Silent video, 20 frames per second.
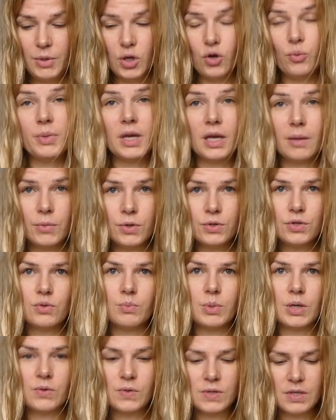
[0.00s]
may not be able to
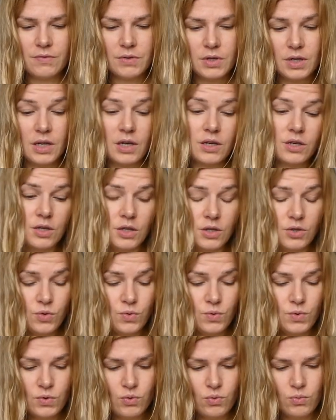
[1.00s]
because I've got actually
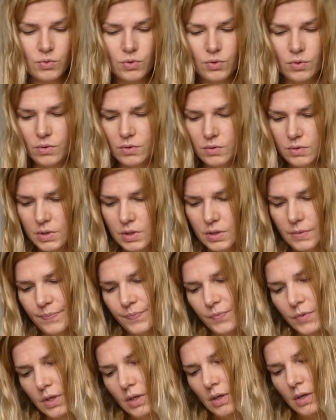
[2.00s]
2 Zoom calls,
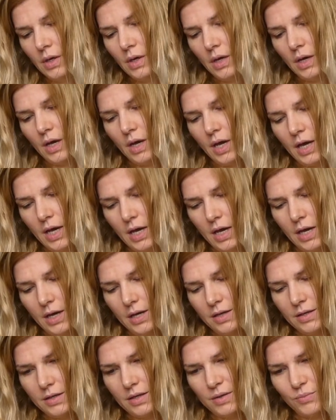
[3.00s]

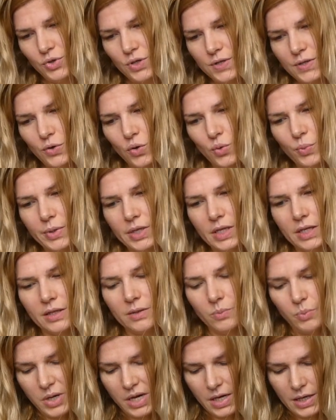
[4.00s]
and I'm just opening
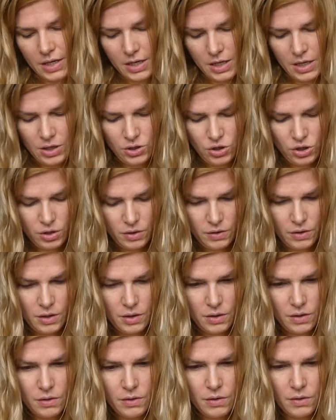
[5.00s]
the package
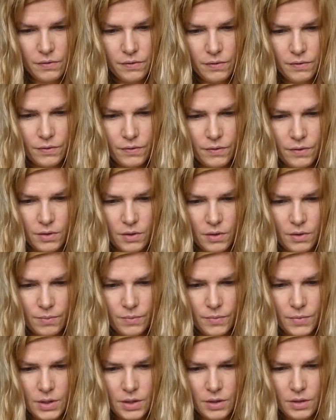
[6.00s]

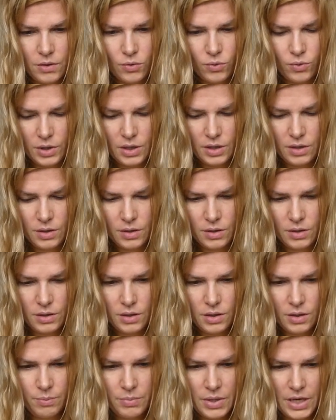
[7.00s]
from Oya,
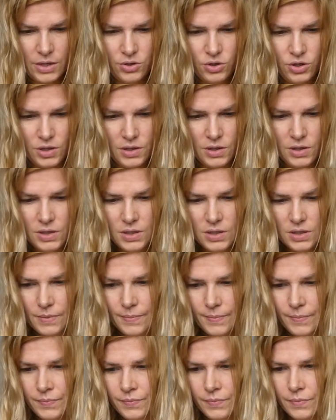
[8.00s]
the patches.
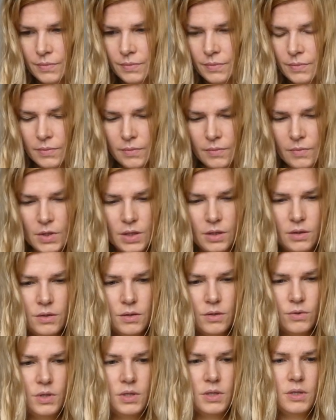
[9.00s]

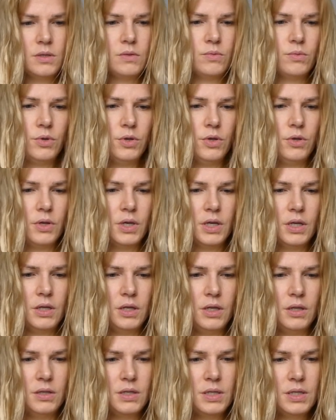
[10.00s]
So this is what you get
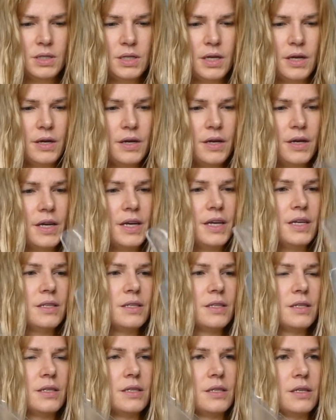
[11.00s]
inside,
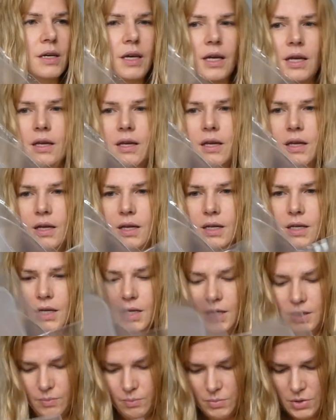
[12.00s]
and
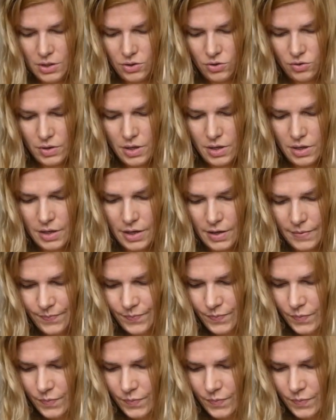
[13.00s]
let me try.